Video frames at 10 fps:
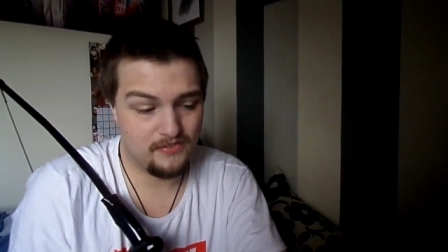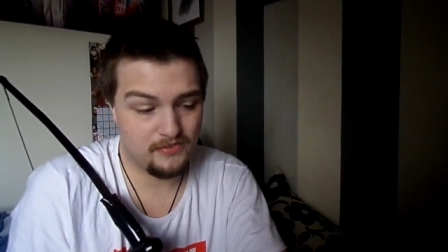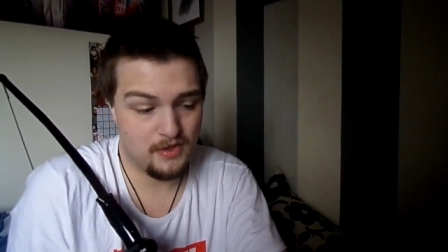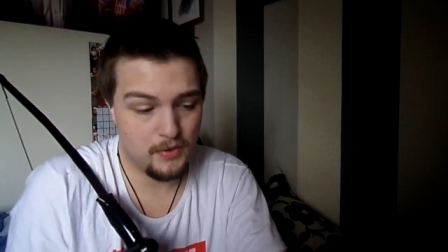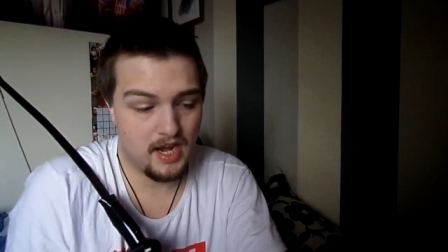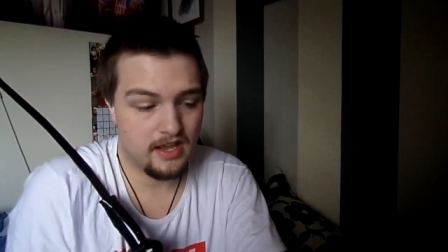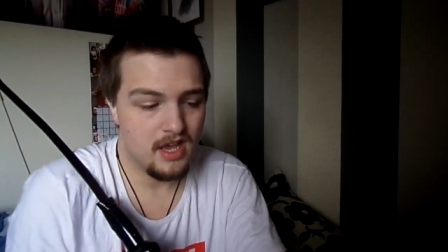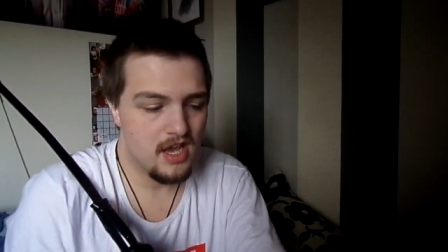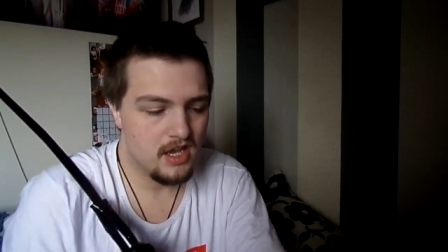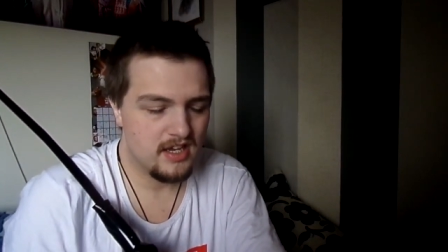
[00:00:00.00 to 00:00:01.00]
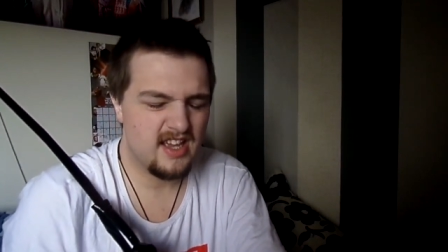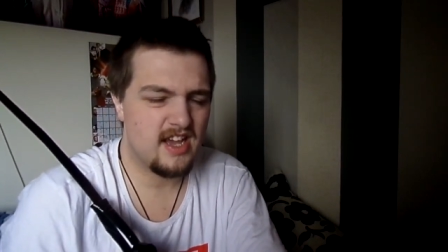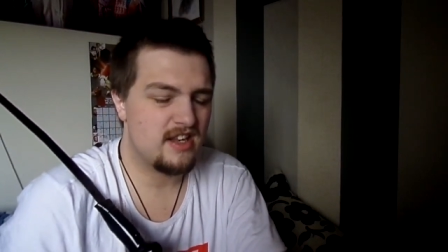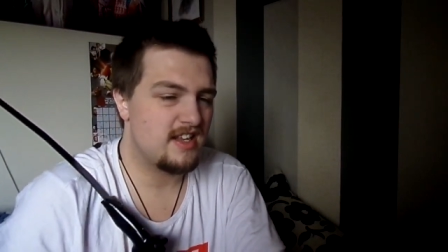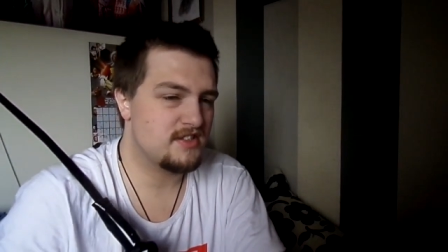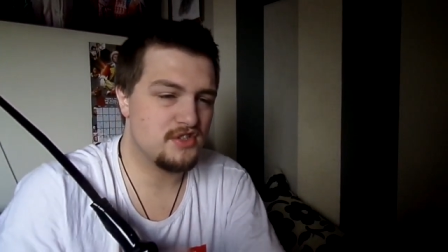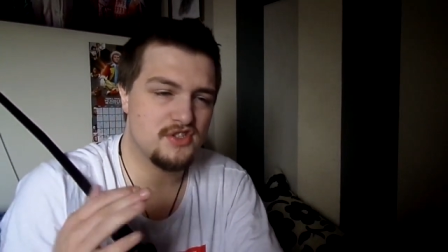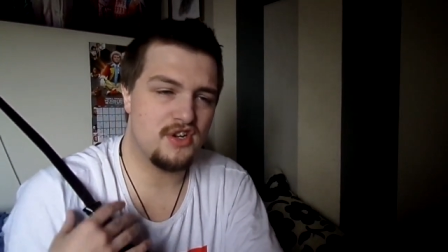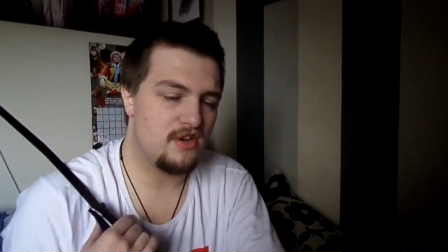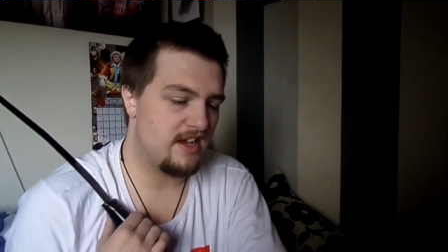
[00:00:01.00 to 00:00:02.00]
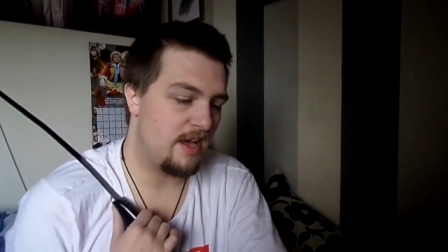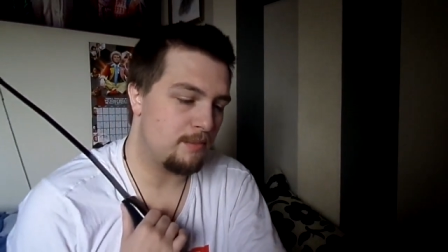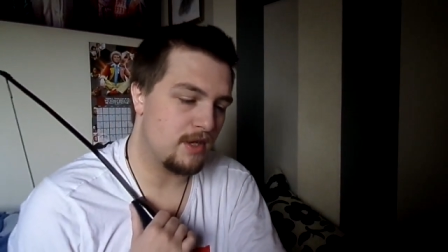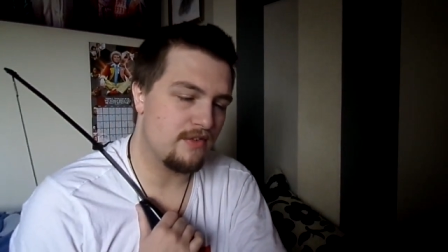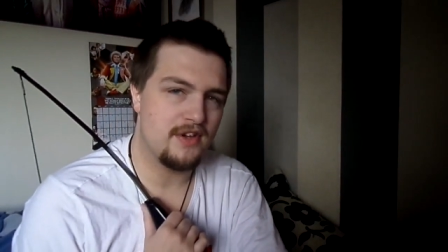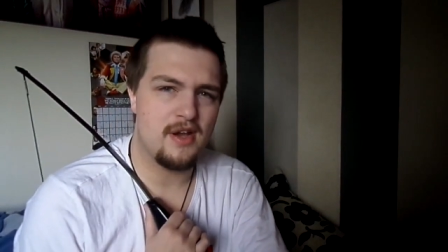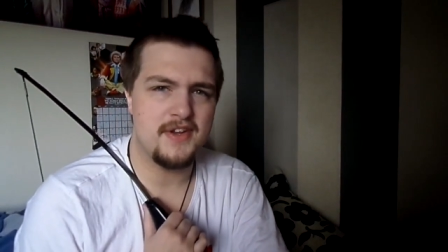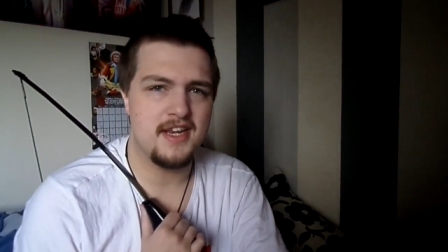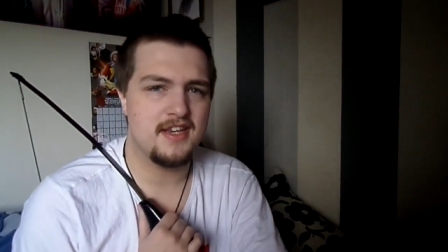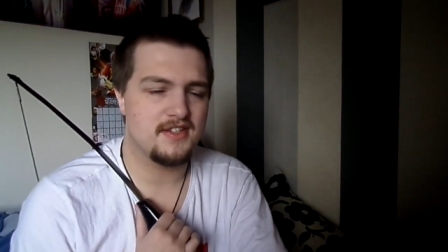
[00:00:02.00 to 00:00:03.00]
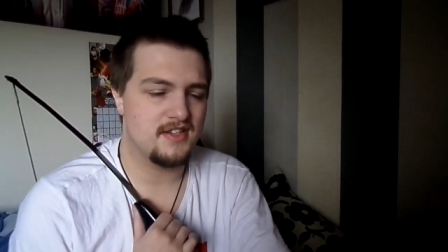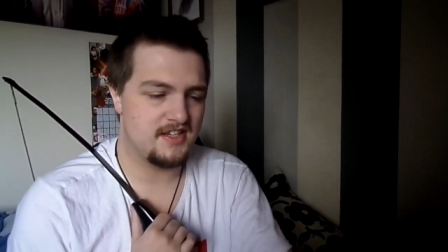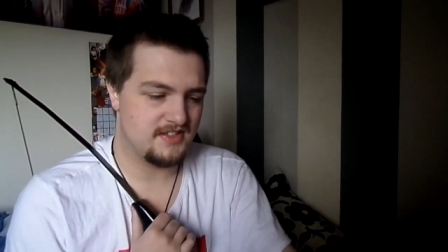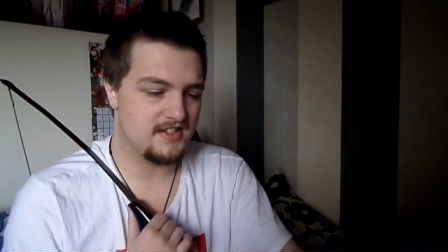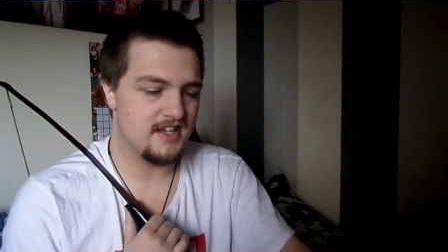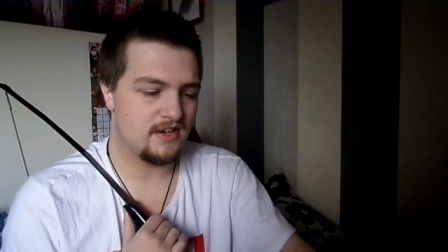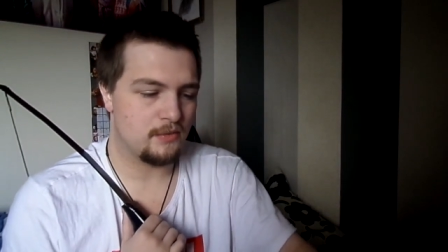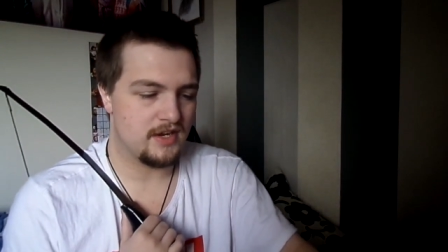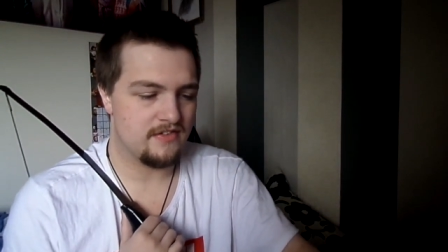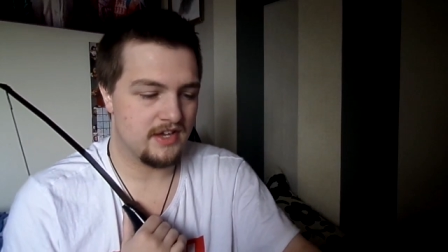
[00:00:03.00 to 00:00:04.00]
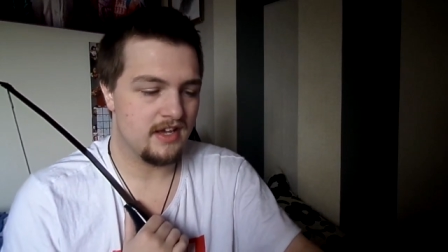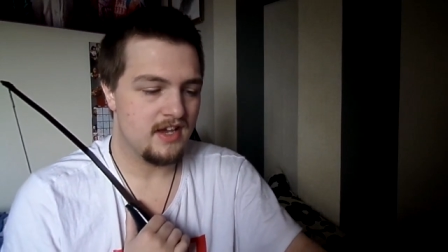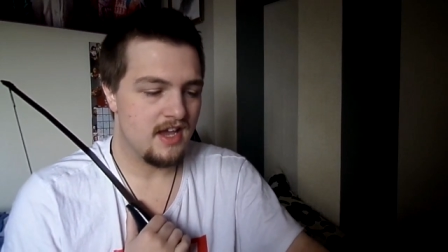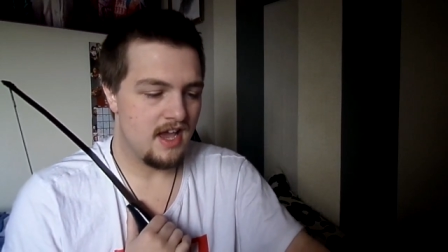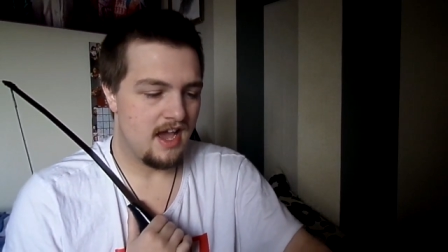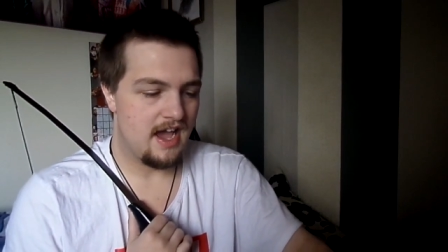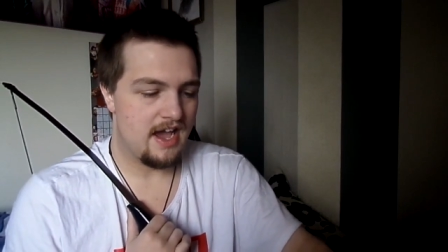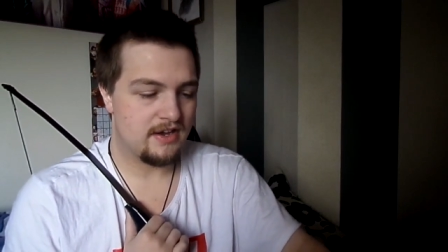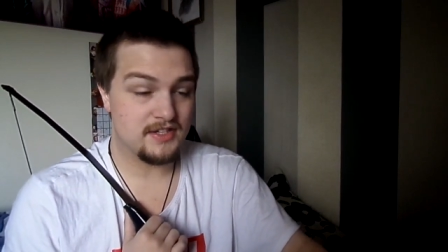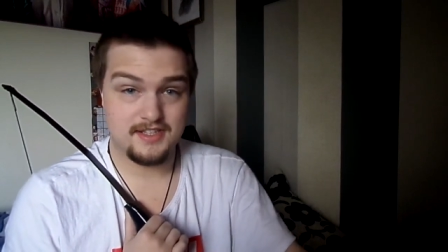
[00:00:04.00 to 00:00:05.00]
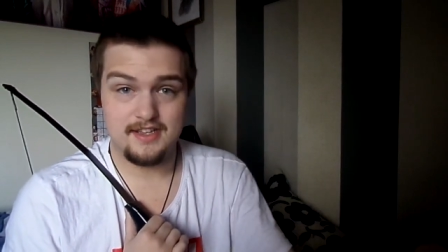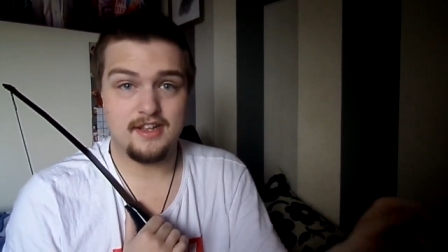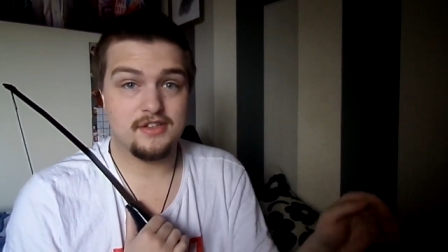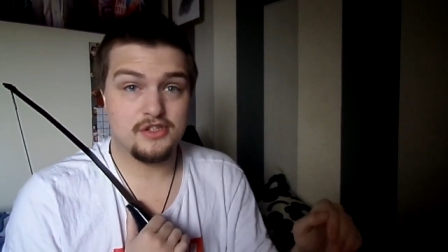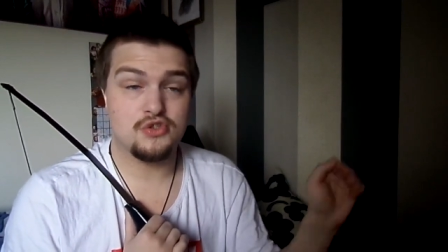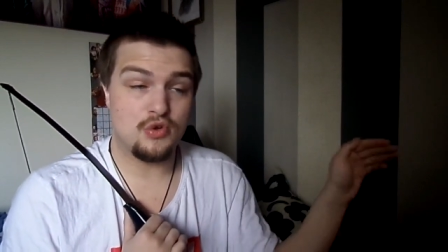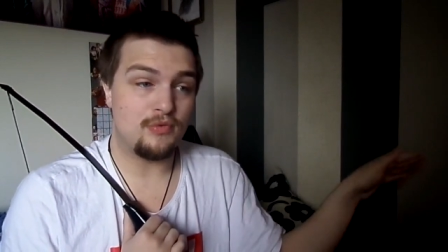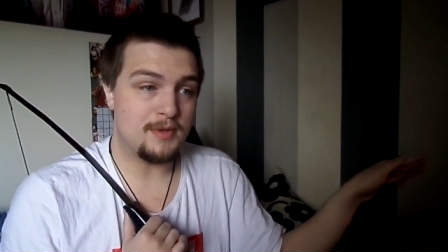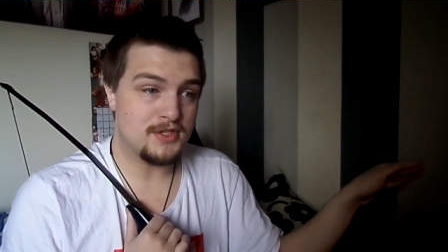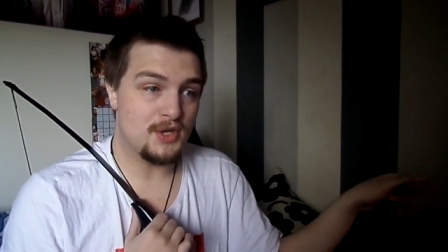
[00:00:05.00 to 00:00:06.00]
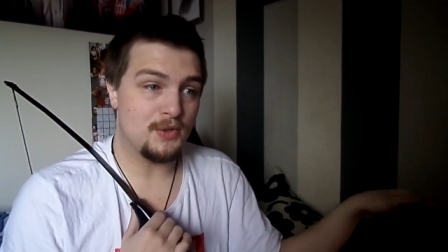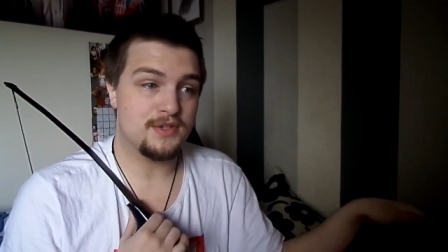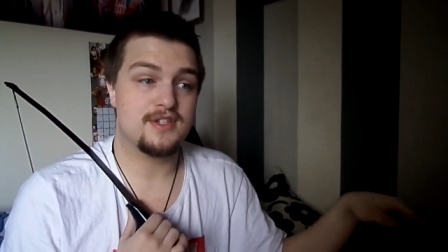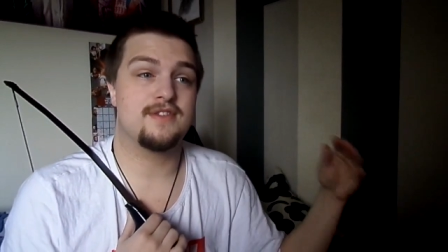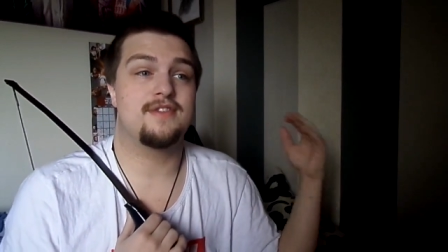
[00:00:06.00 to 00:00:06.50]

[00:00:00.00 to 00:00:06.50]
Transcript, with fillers: If they were like, yeah, let's just not help Oliver, I mean, he's, he's a dick or whatever, uh, because... Truth be told,